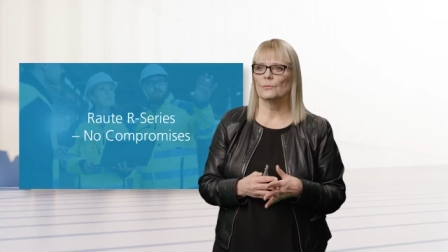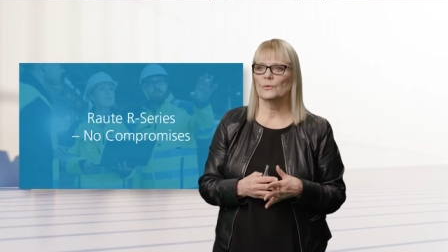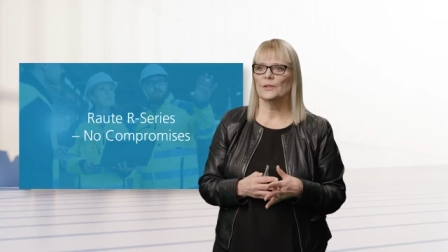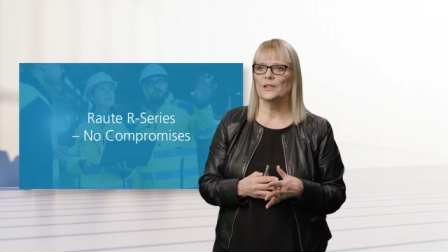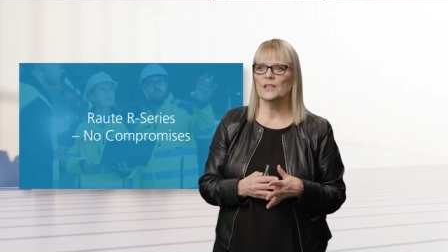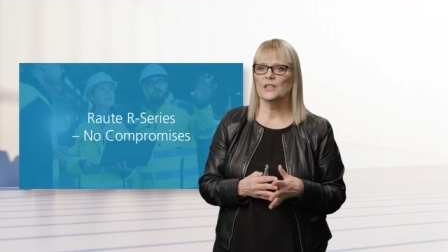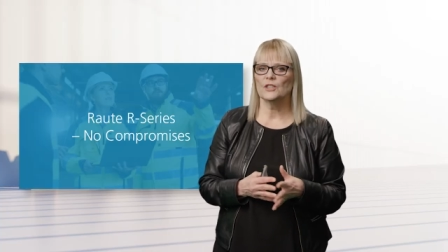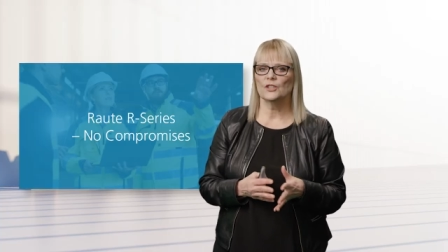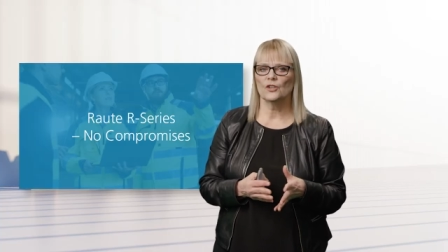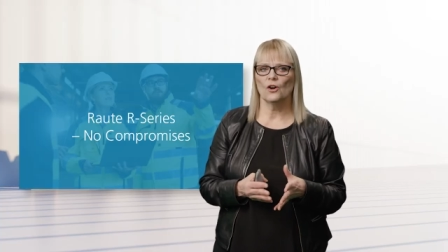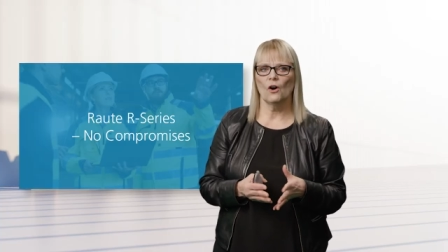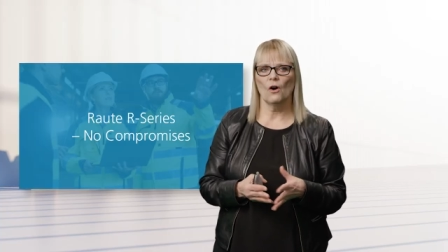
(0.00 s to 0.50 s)

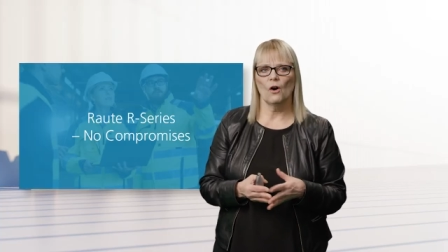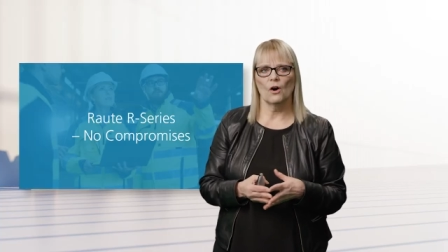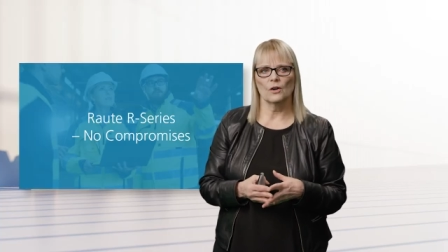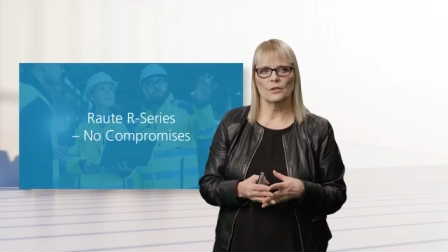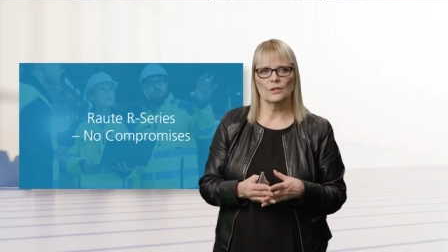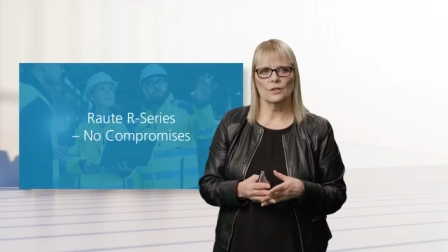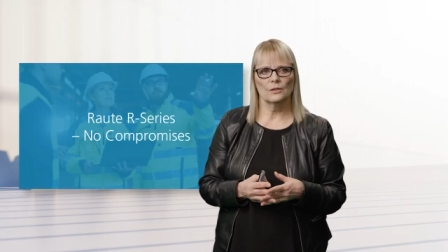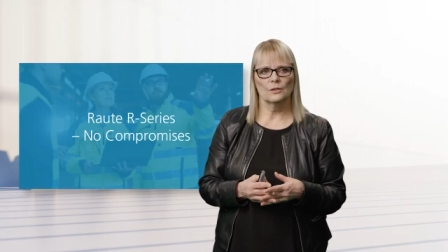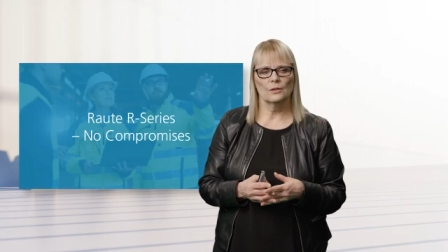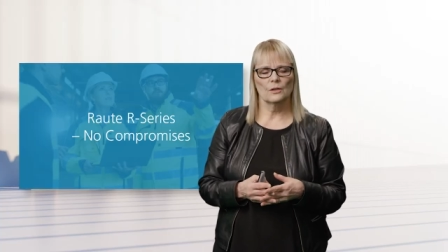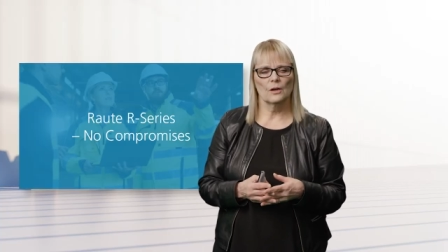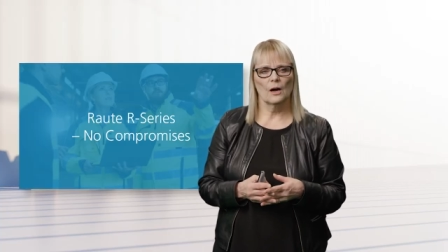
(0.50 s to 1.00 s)

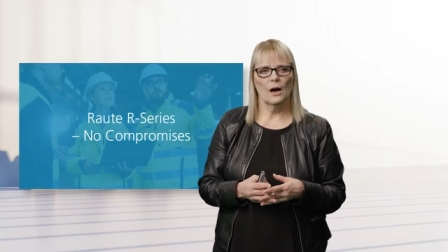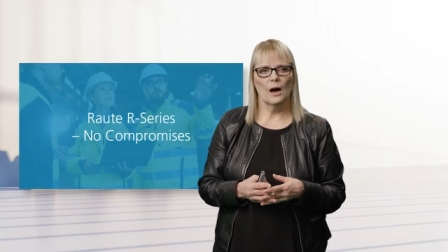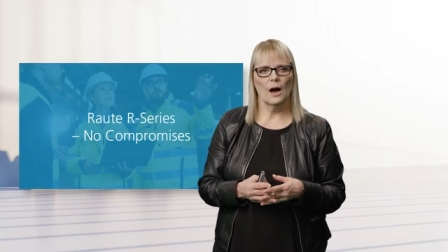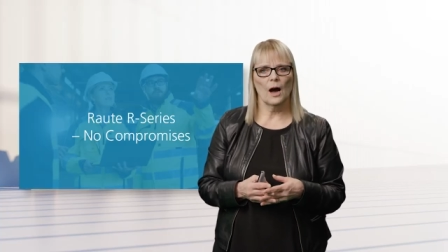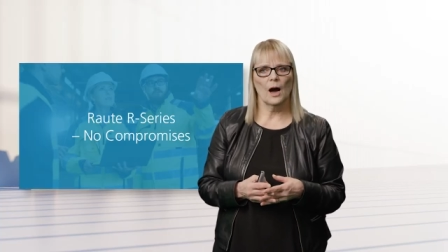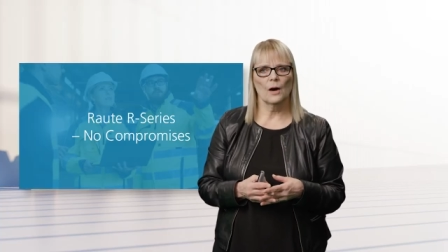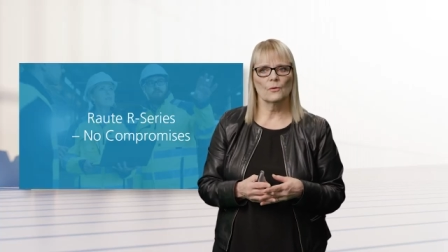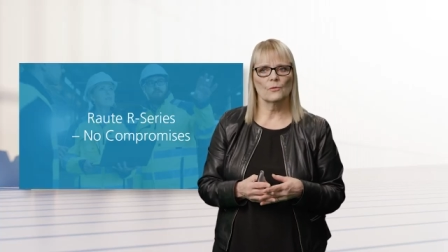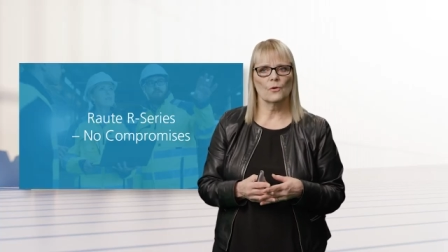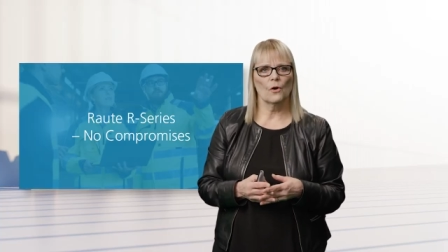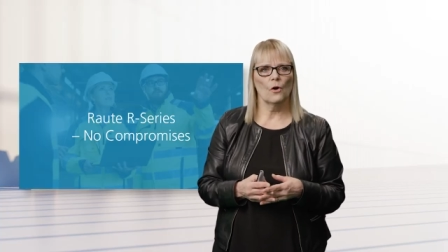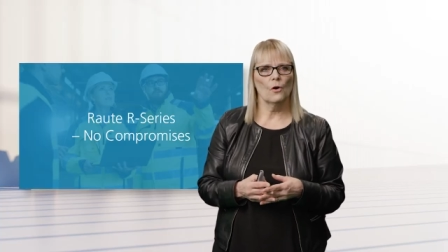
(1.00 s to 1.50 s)
rethought
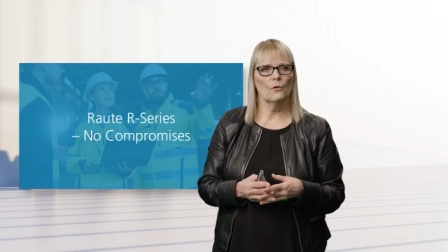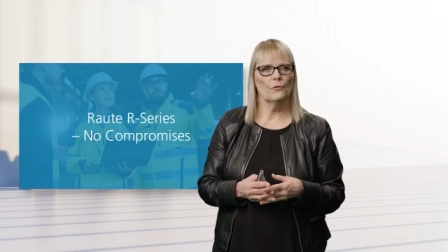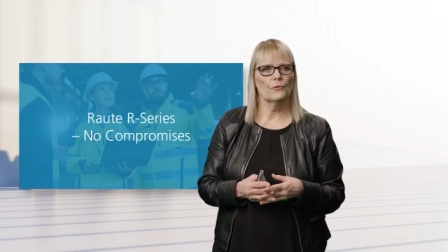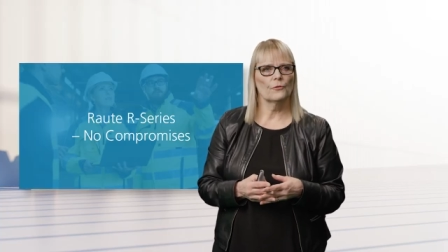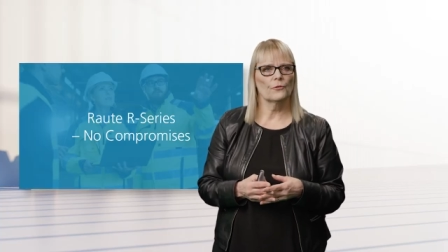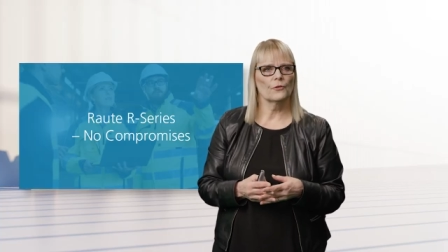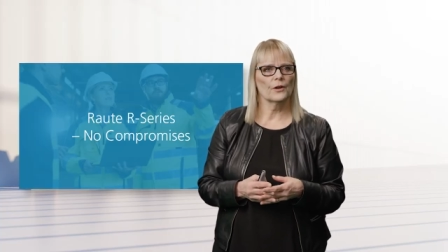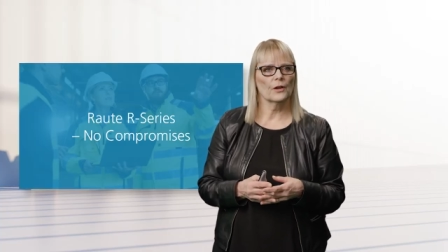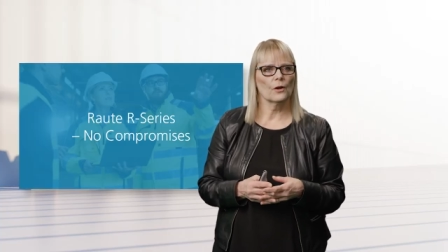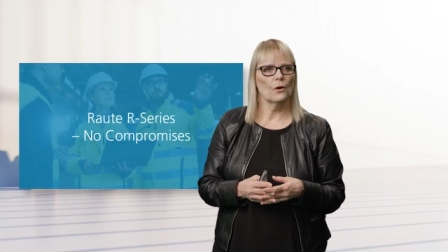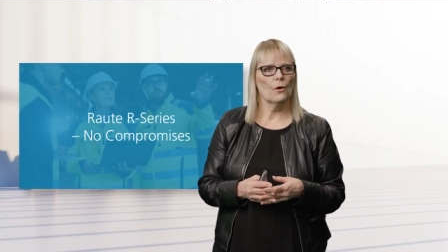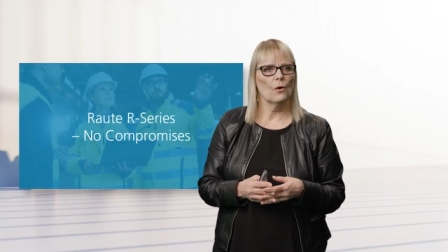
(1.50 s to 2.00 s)
our
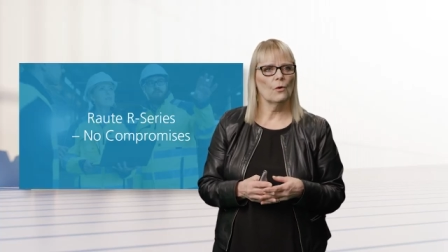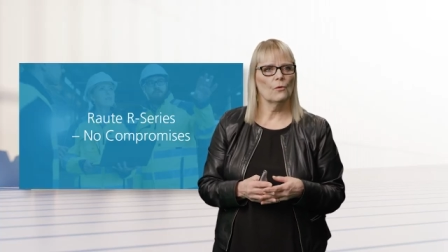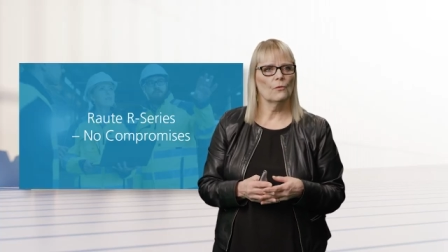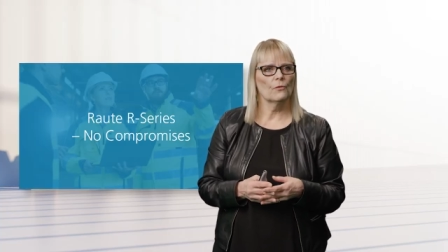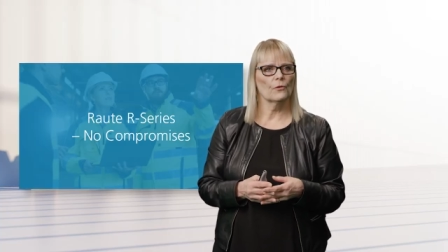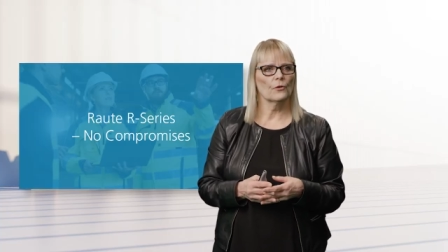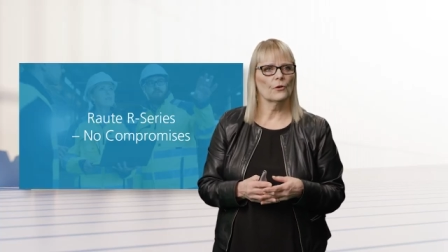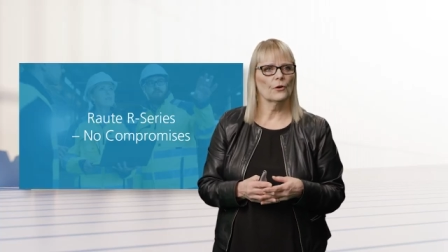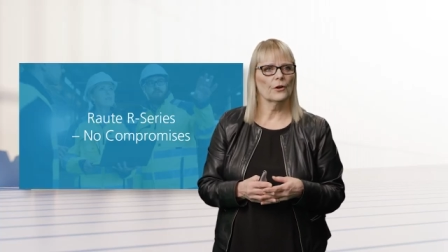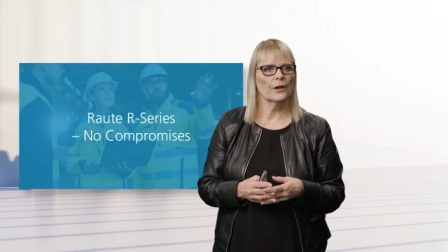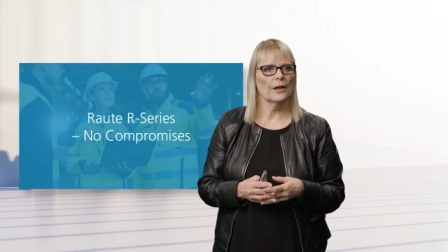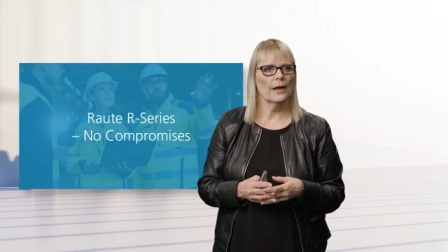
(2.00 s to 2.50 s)
offering
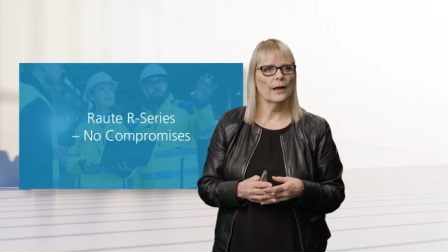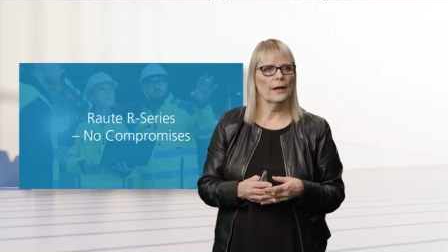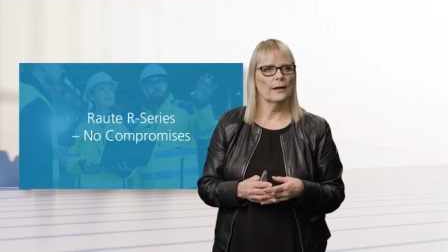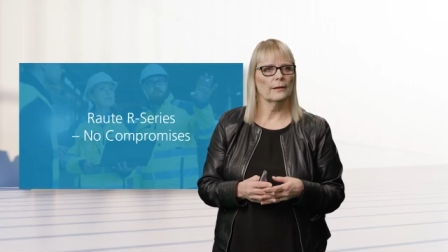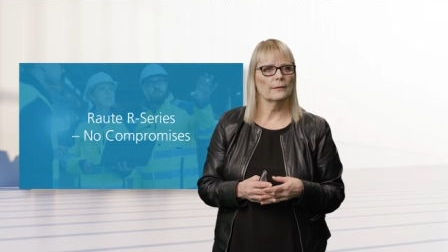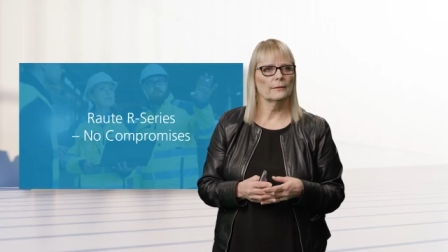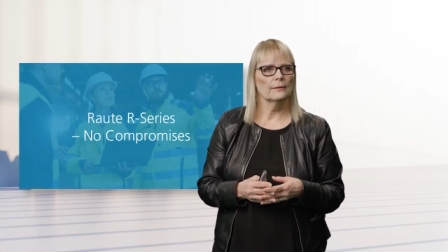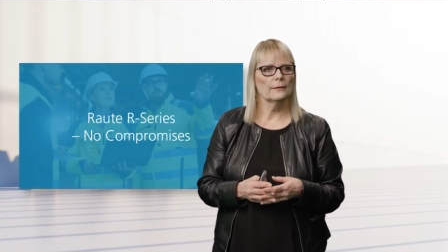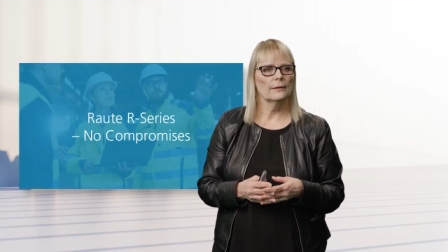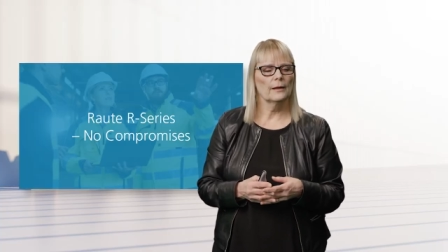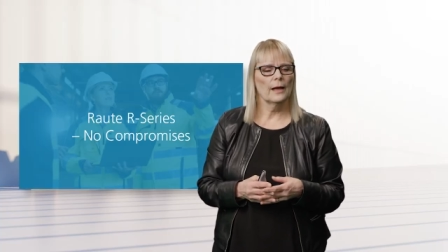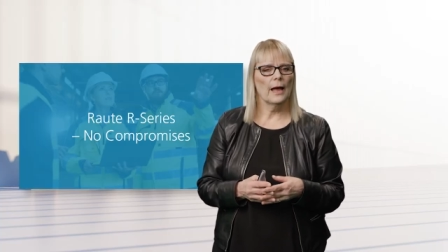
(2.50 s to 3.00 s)
over
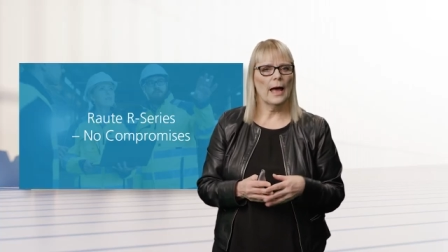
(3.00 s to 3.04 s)
again